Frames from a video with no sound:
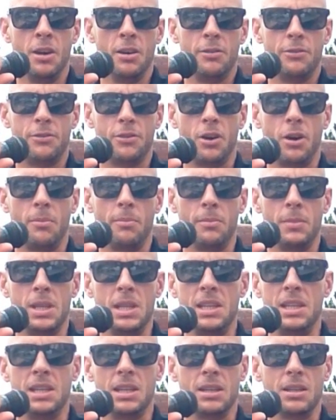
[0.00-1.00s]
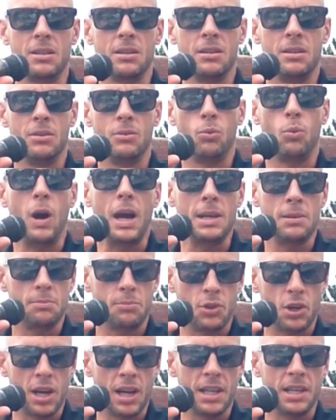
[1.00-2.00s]
from eating white
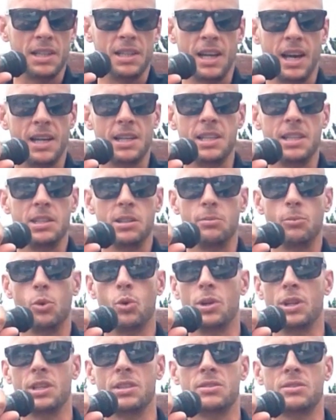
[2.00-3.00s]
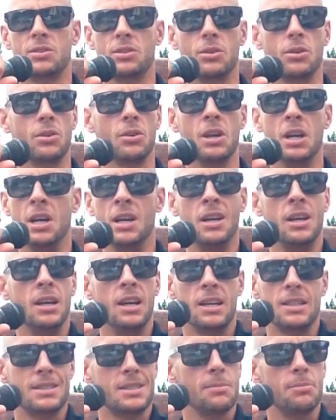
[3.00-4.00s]
bread and honey in the mornings to
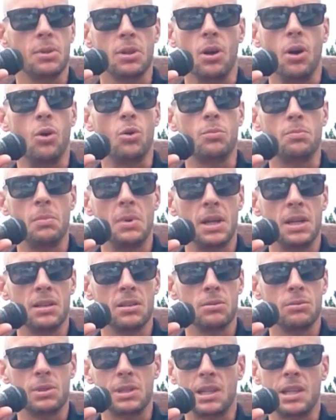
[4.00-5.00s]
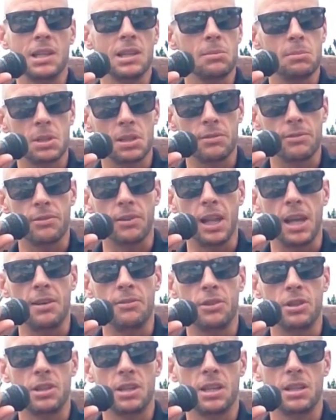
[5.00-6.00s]
a simple oatmeal with a little bit of
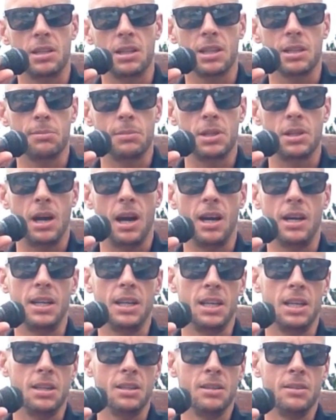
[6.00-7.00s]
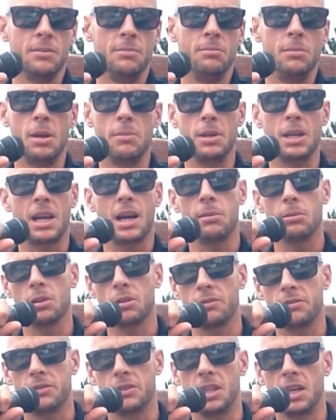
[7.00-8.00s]
flavor in it, a little bit of honey, maybe a couple
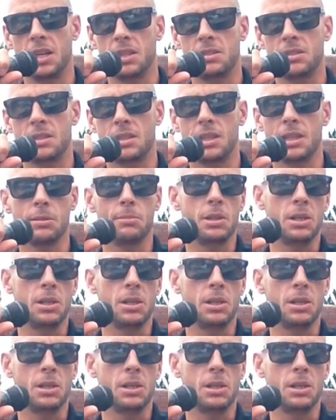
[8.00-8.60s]
of nuts, a little